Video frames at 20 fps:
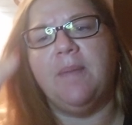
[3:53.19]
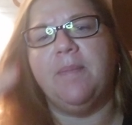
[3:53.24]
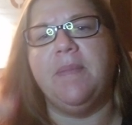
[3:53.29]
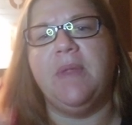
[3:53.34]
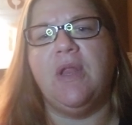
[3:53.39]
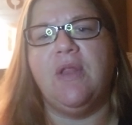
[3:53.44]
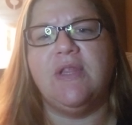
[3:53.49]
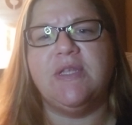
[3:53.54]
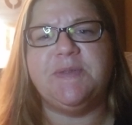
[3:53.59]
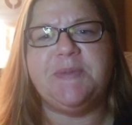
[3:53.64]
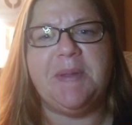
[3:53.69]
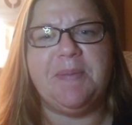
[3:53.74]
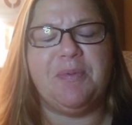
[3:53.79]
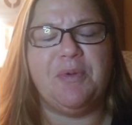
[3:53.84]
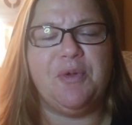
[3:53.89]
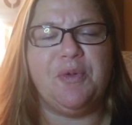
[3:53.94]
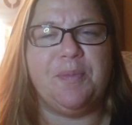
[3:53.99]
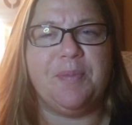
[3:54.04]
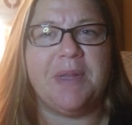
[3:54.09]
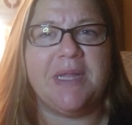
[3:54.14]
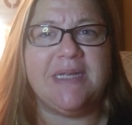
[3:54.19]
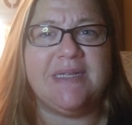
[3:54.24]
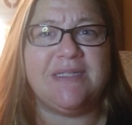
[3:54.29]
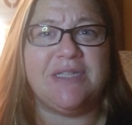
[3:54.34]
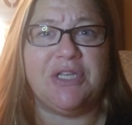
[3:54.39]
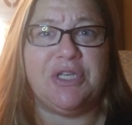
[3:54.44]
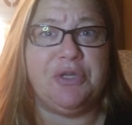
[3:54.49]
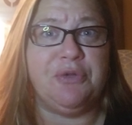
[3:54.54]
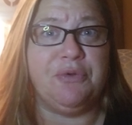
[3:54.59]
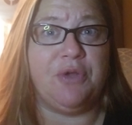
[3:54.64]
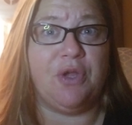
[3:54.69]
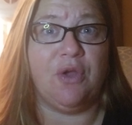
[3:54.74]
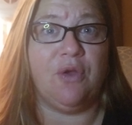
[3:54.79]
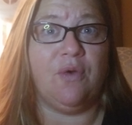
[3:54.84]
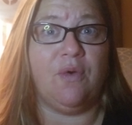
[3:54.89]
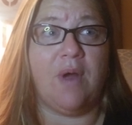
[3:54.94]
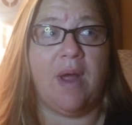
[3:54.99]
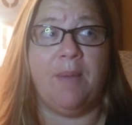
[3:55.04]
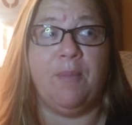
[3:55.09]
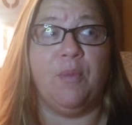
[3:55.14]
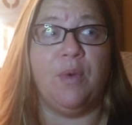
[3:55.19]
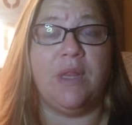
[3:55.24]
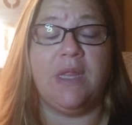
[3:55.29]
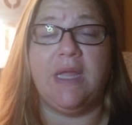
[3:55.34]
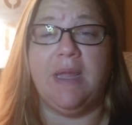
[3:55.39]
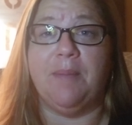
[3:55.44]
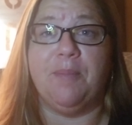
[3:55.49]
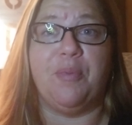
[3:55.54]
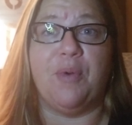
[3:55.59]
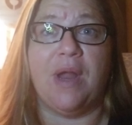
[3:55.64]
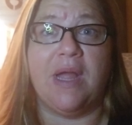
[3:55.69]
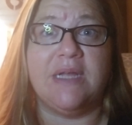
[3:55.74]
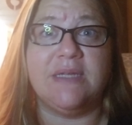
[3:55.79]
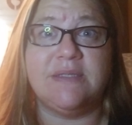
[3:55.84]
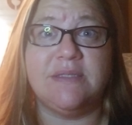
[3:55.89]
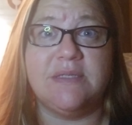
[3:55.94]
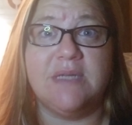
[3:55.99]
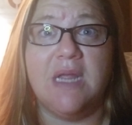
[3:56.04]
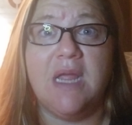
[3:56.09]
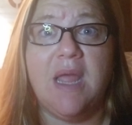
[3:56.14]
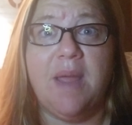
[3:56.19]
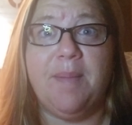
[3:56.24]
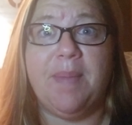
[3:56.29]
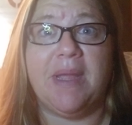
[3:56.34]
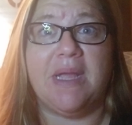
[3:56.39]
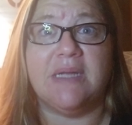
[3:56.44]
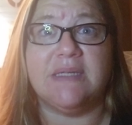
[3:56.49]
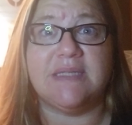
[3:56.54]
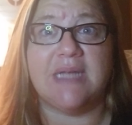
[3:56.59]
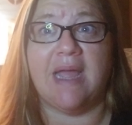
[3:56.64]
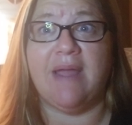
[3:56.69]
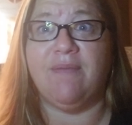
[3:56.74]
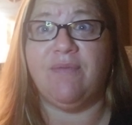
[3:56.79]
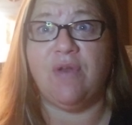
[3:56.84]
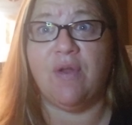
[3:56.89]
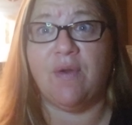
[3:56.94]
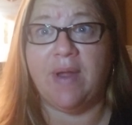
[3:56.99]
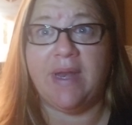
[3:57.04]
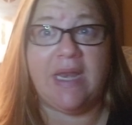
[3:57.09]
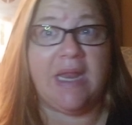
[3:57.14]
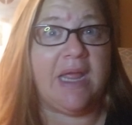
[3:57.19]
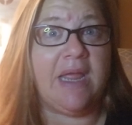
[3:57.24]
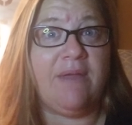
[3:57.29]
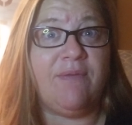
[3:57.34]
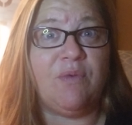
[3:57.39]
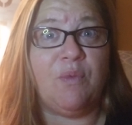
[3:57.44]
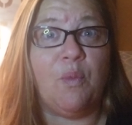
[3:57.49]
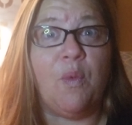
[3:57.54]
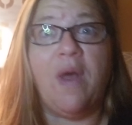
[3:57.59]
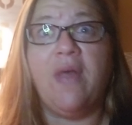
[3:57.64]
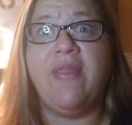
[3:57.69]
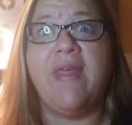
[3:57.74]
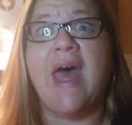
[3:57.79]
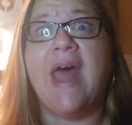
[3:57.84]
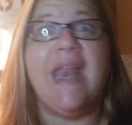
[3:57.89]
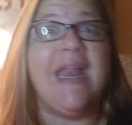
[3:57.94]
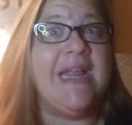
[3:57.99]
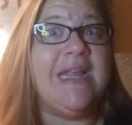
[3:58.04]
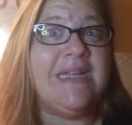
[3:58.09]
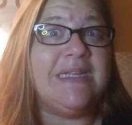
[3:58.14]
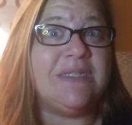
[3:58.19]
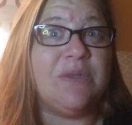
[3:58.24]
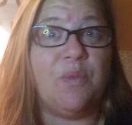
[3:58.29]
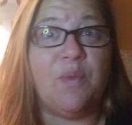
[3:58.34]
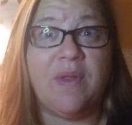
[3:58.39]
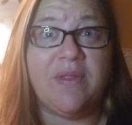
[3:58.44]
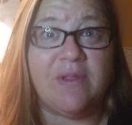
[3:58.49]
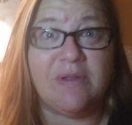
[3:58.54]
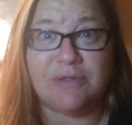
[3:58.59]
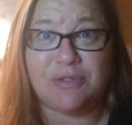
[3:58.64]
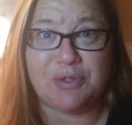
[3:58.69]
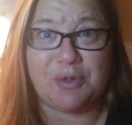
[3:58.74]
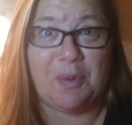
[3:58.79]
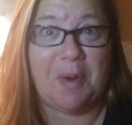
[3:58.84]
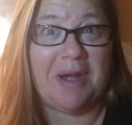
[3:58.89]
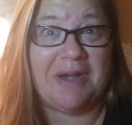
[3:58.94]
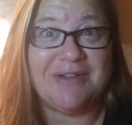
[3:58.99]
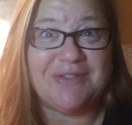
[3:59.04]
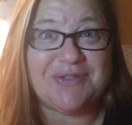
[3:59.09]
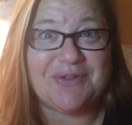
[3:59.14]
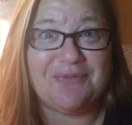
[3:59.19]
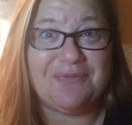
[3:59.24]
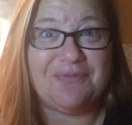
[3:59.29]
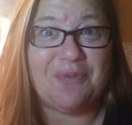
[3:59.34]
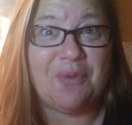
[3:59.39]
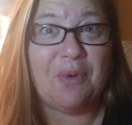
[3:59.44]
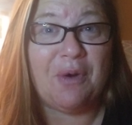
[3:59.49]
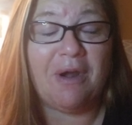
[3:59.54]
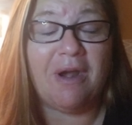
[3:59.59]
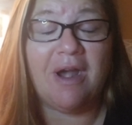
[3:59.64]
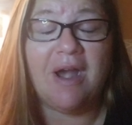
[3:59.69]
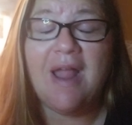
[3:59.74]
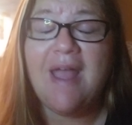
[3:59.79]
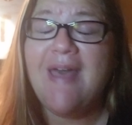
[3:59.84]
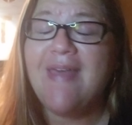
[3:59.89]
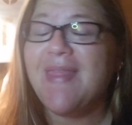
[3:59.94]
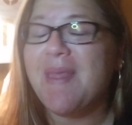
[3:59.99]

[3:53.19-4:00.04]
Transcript: These people who play Sudoku, I'm really impressed because I have no idea even what that is and what those squares are for.